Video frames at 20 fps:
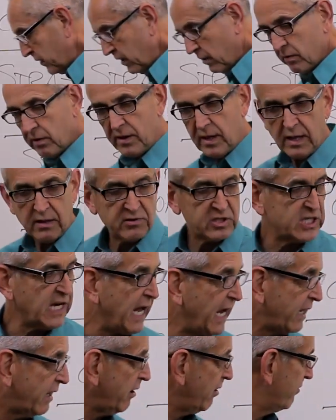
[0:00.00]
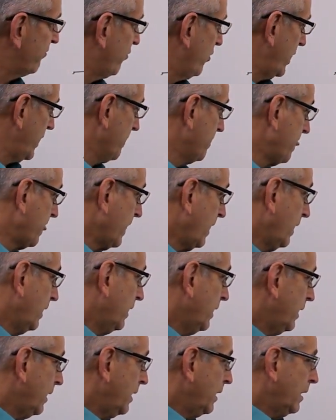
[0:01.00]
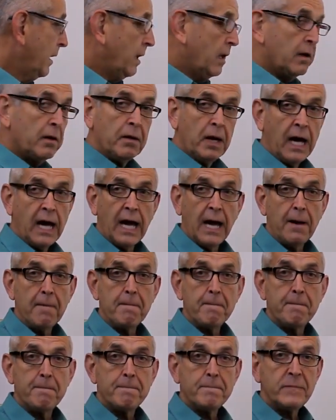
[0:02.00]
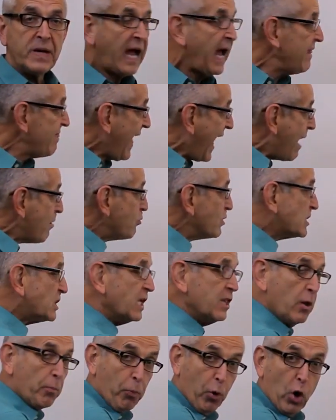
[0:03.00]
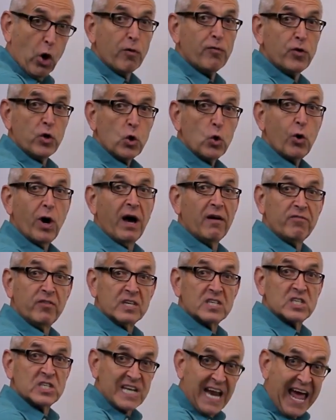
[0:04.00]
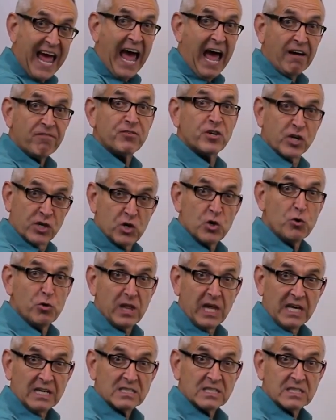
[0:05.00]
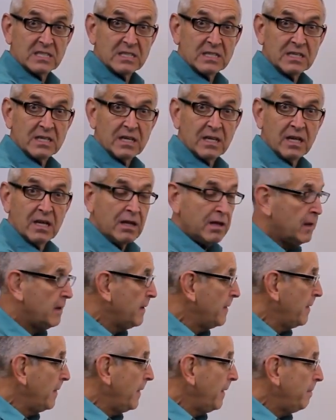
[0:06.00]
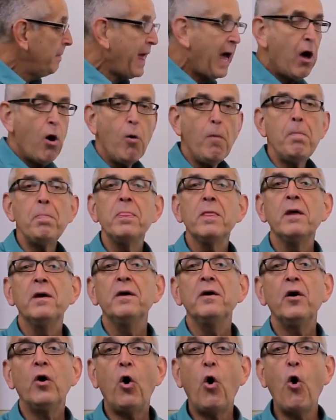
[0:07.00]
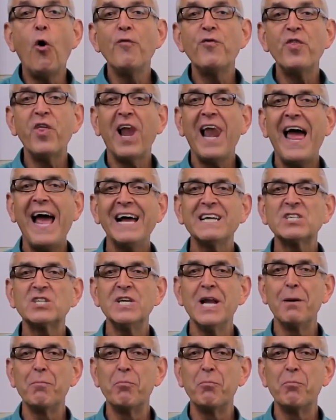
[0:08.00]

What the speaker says: over here to the other side here for you. And that was in the purview of the staff to do this. Now, over the last